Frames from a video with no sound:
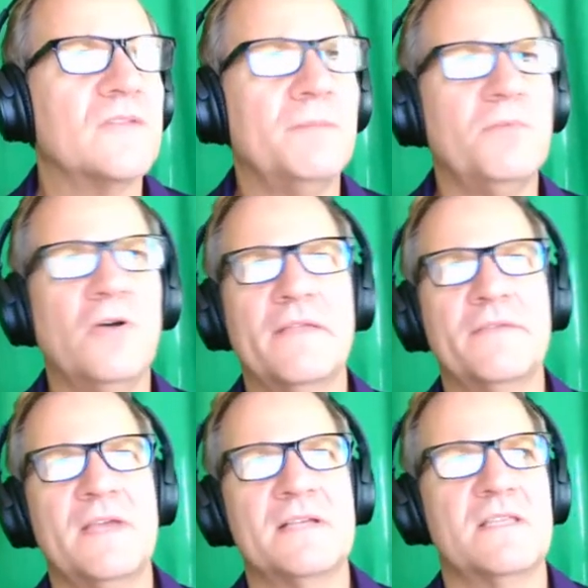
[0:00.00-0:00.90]
Couple
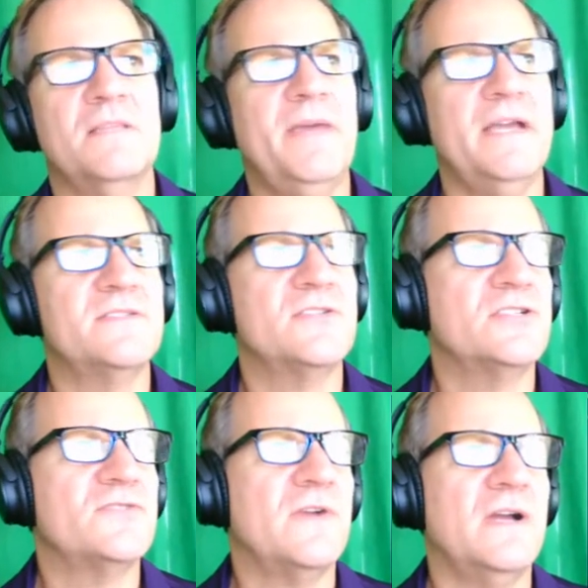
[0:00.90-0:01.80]
other things on the paid
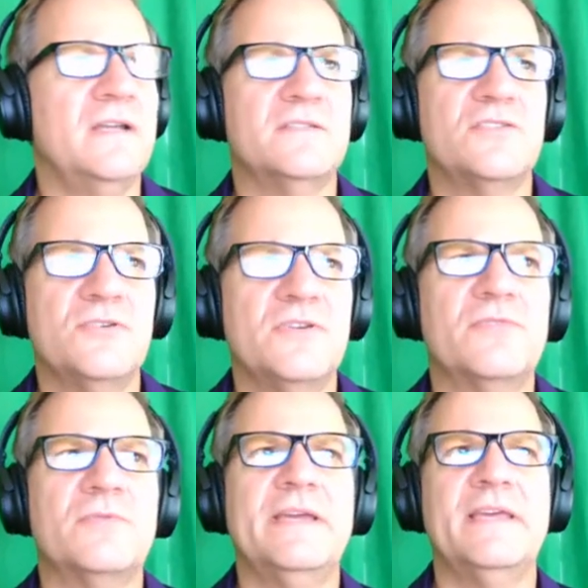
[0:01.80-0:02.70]
search front. 2 to
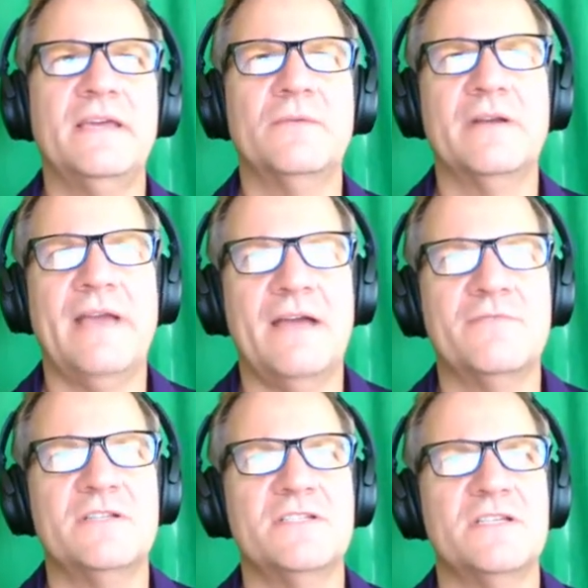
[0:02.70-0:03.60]
3 keyword
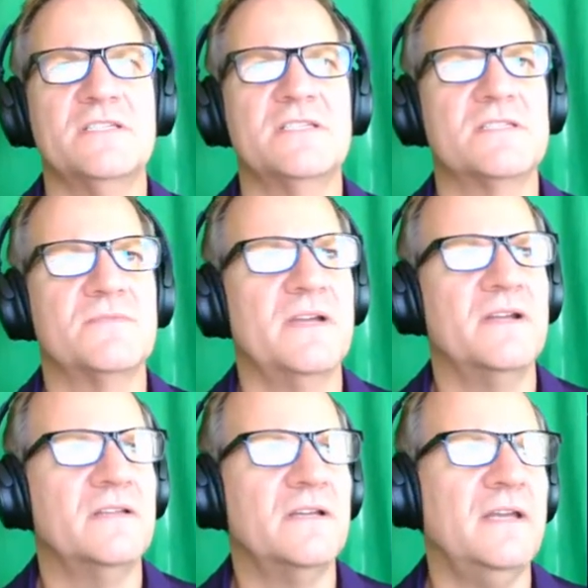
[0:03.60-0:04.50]
averages is what
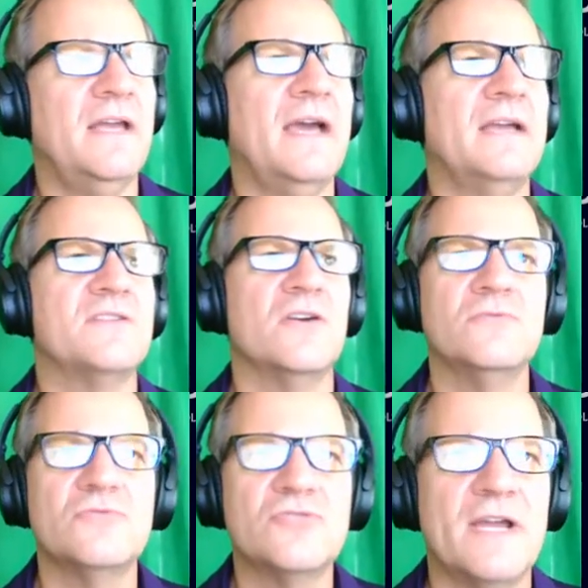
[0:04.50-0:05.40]
you're looking at.
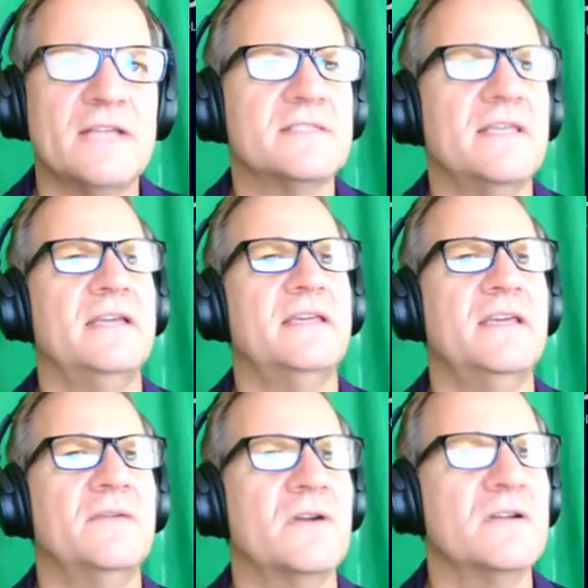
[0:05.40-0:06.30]
Don't translate
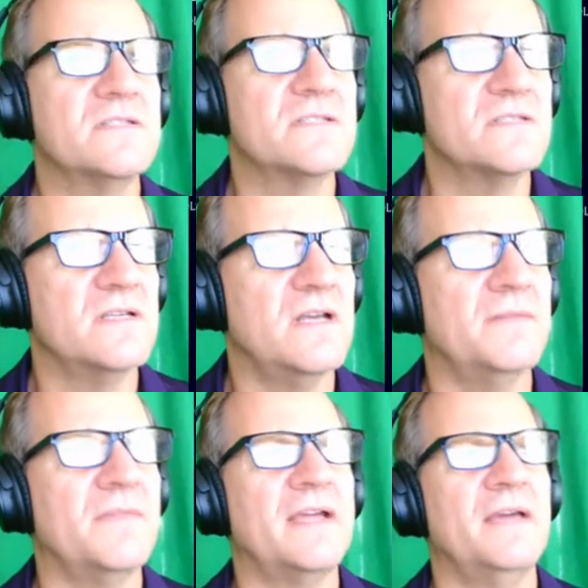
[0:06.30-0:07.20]
keywords
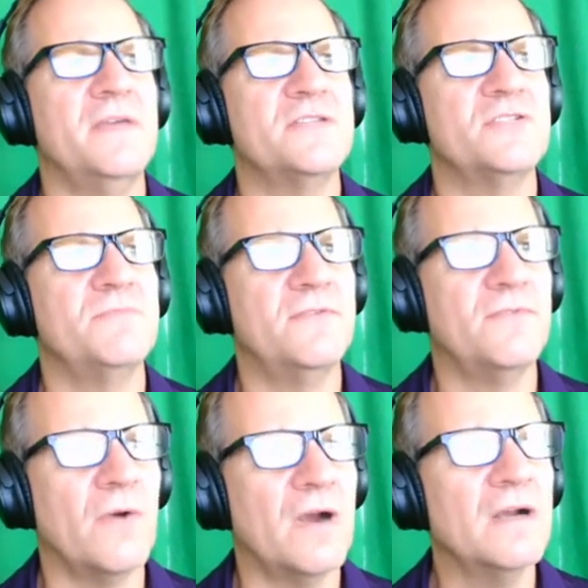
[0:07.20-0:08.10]
like I mentioned
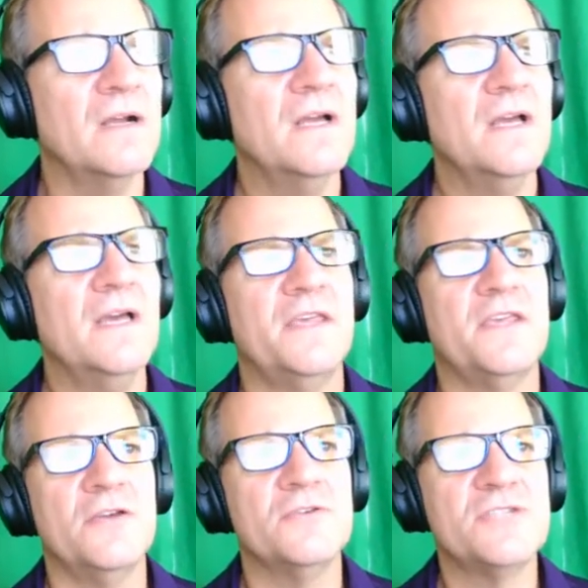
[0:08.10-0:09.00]
before.
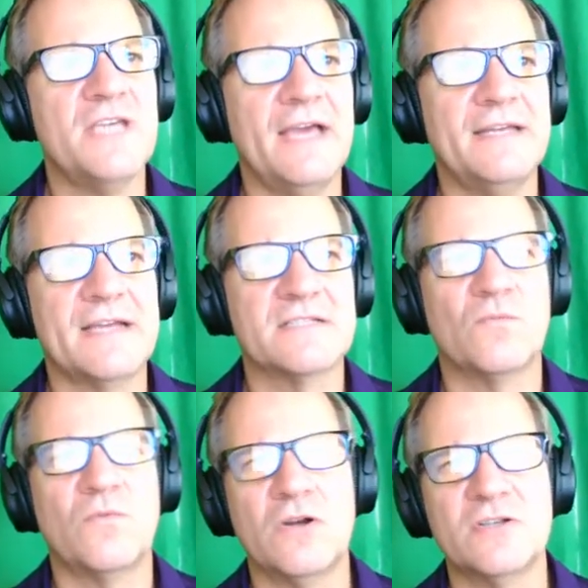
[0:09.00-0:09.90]
Use Yandex
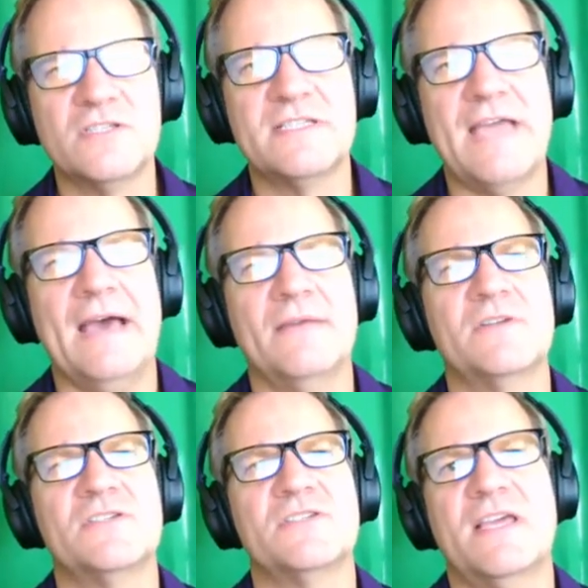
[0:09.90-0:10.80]
WordStat,
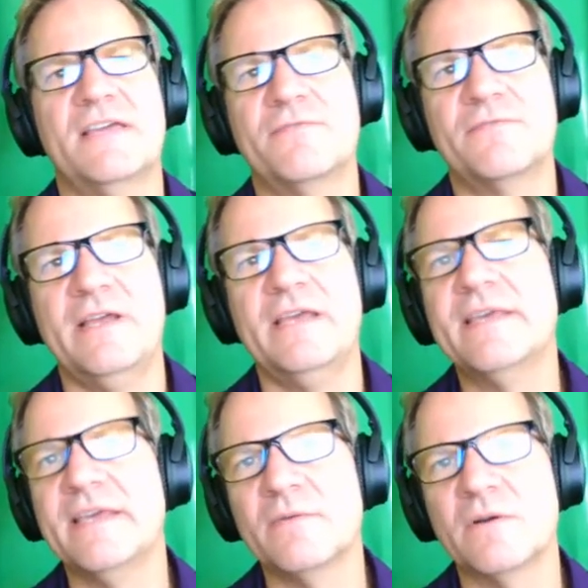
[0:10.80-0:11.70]
which is a free
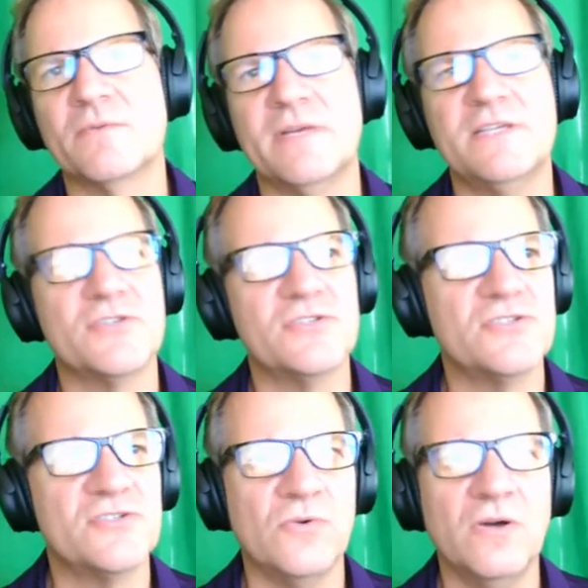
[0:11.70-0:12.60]
keyword
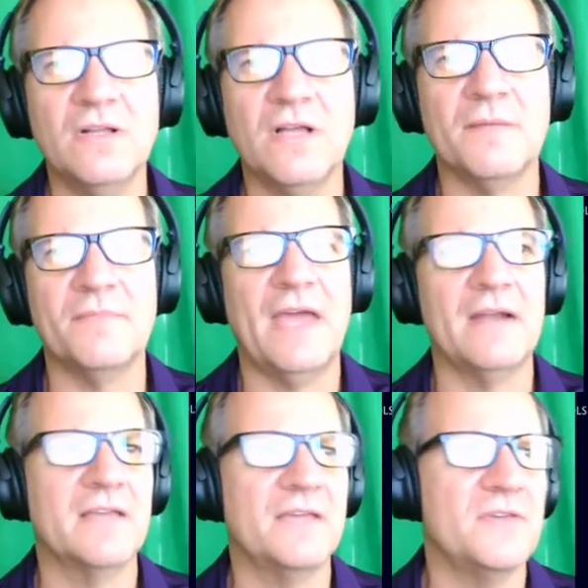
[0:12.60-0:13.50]
research tool.
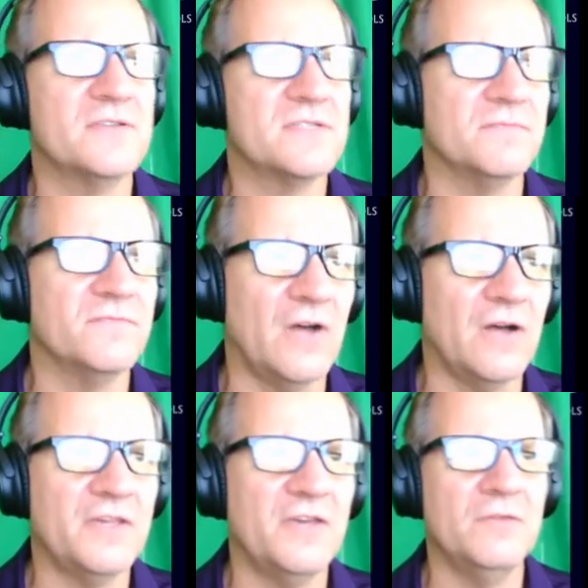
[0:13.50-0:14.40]
That'll give you some
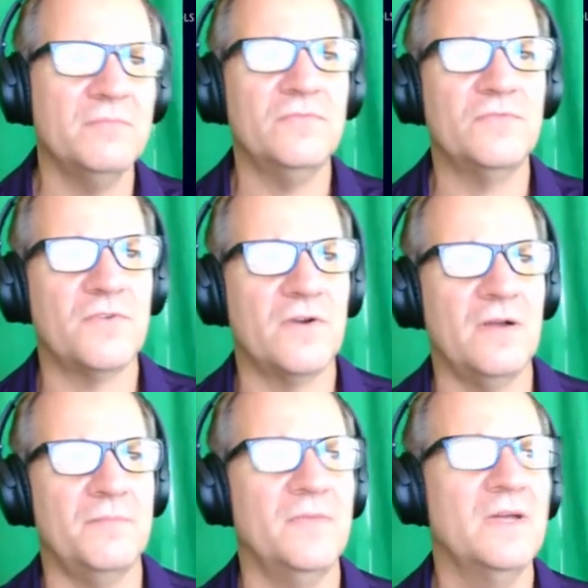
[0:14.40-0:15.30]
volume
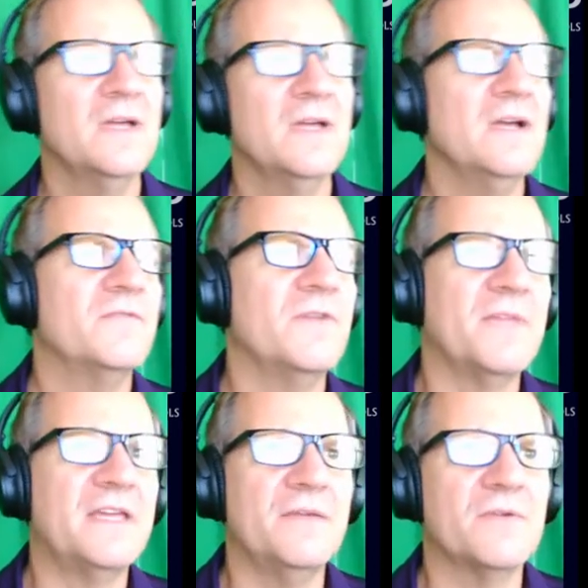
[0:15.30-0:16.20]
from
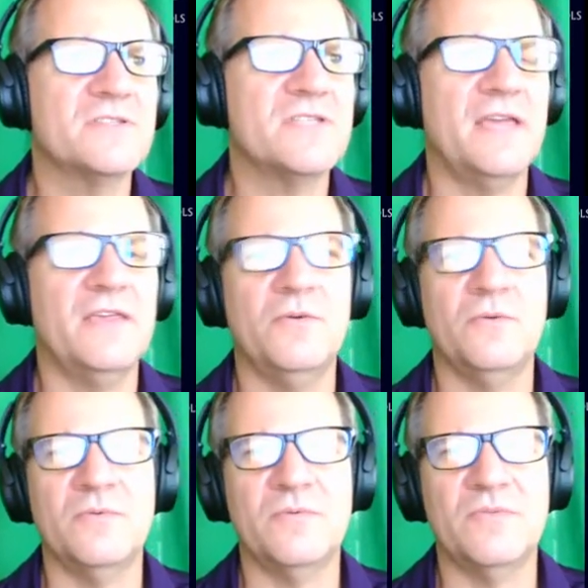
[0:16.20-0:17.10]
the keywords that
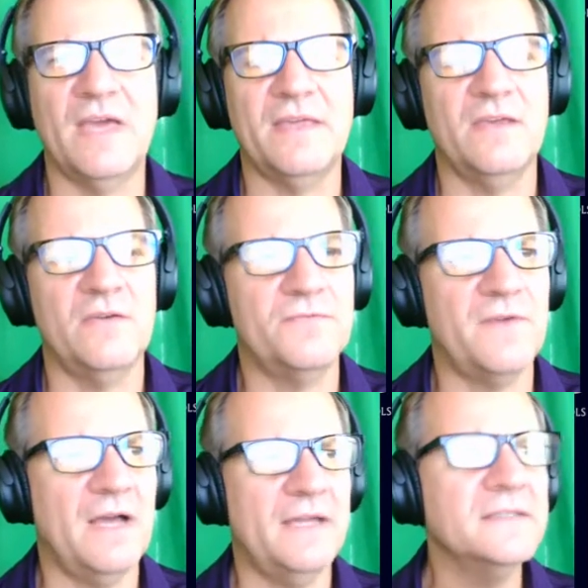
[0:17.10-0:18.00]
you
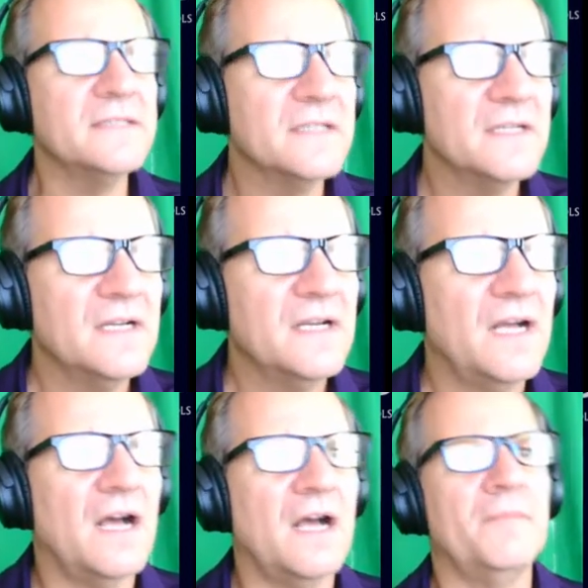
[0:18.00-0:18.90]
find.
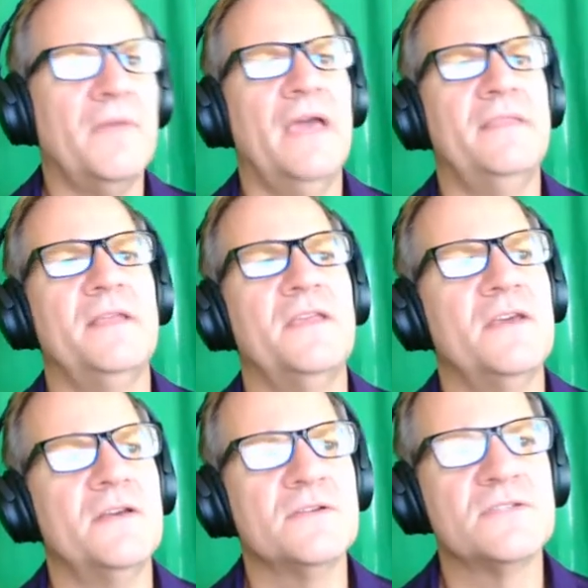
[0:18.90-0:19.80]
And then
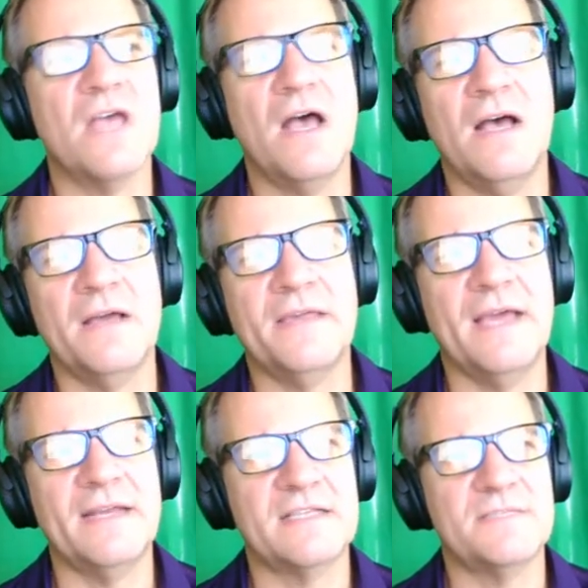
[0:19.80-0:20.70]
use
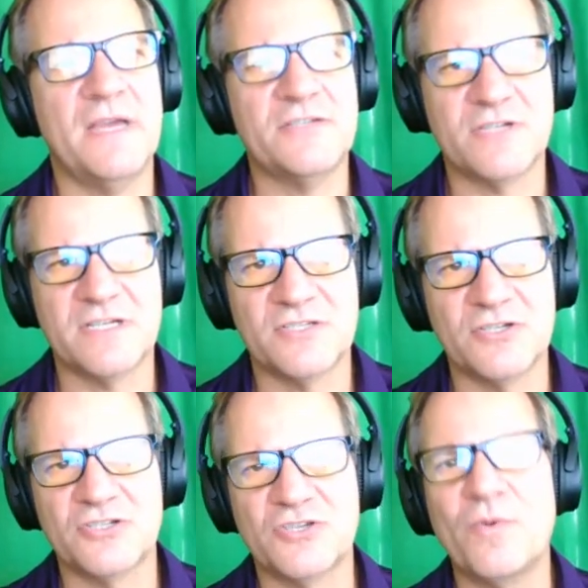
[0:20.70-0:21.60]
Yandex Metrica
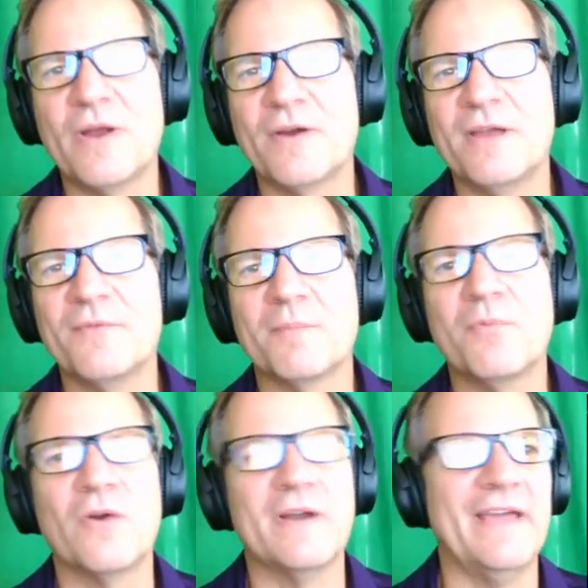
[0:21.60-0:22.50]
search query
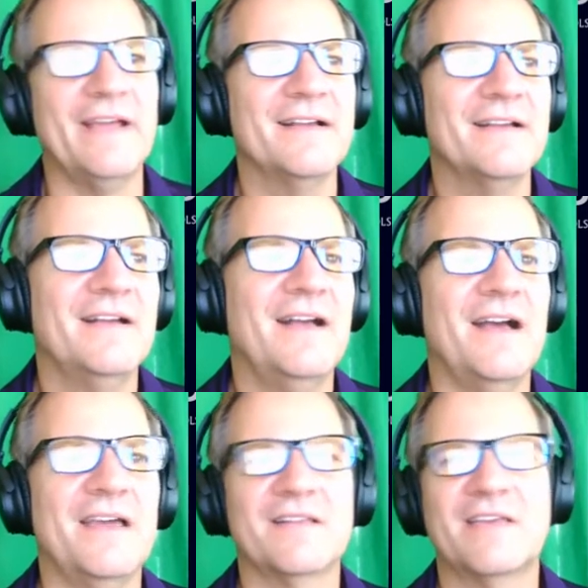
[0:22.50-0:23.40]
reporting.
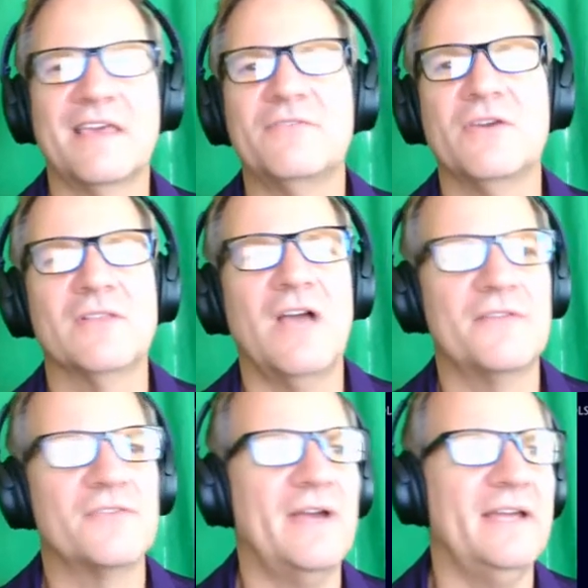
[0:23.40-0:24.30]
It'll give you a lot
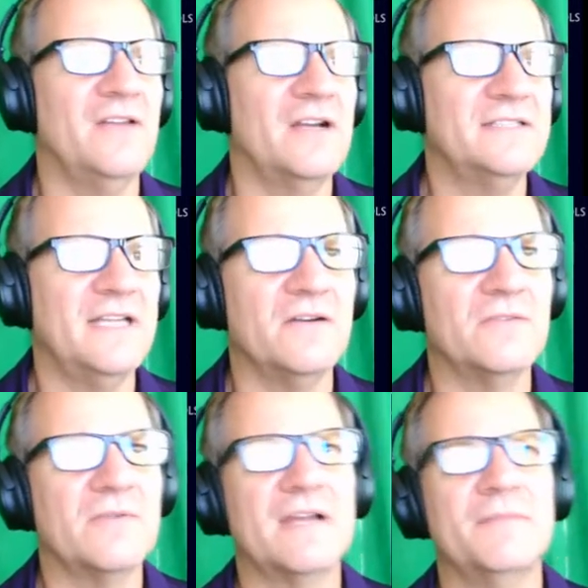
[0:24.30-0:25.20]
of great long
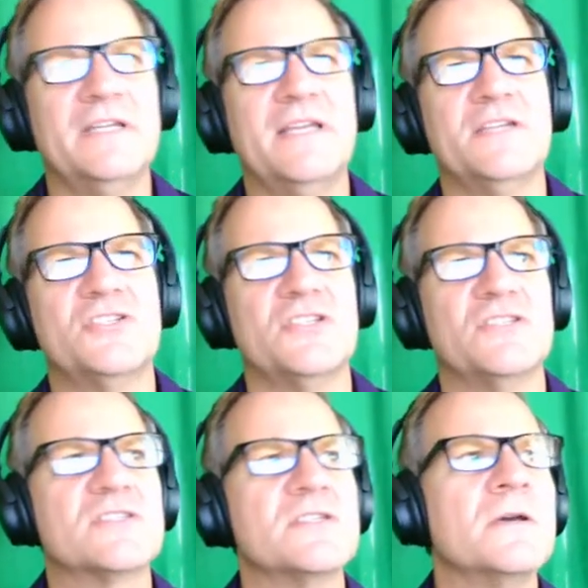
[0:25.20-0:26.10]
tail
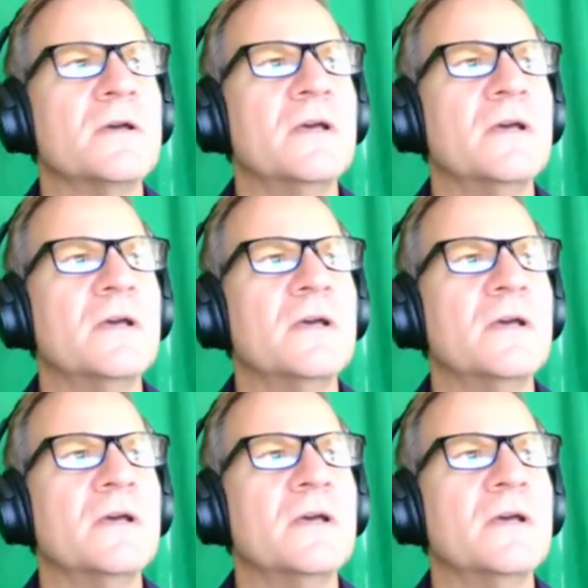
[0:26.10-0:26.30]
recommendations.